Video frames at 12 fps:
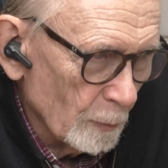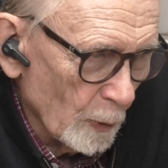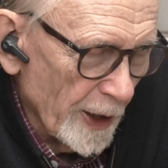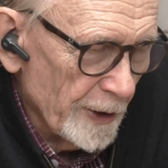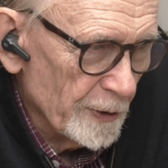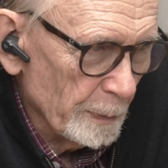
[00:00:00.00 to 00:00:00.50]

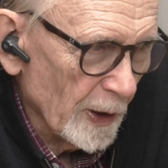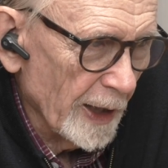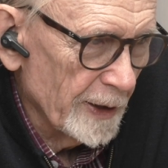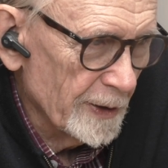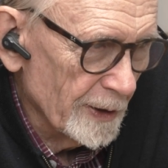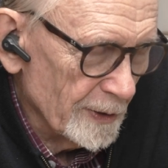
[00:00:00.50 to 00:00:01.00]
raise
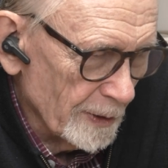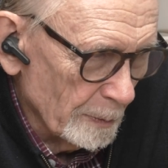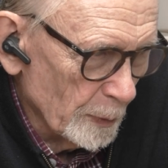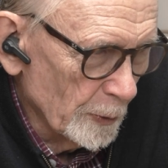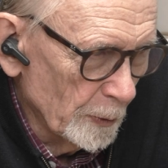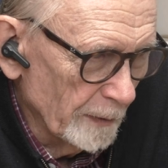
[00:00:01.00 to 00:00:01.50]
prices and
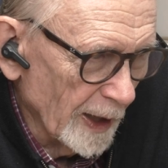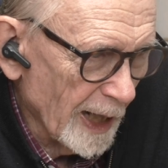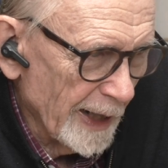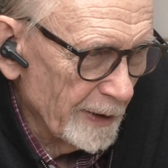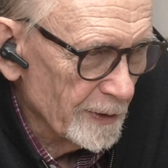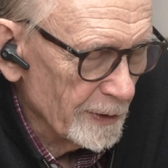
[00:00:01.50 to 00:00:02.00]
improve
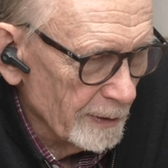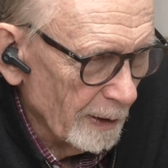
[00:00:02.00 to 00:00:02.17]
lives.